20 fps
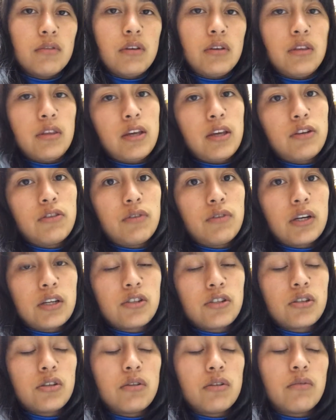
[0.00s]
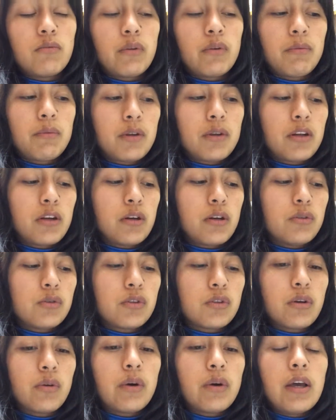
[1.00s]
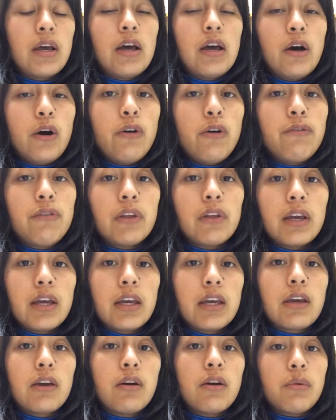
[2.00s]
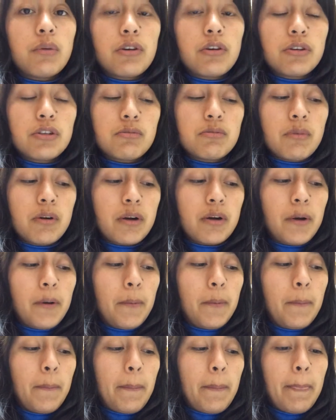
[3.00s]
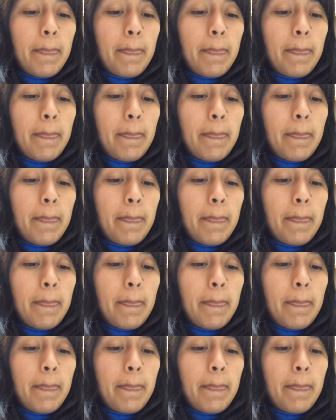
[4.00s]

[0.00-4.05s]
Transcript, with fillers: in that direction where I'm going to go. So hopefully I can go with her tomorrow.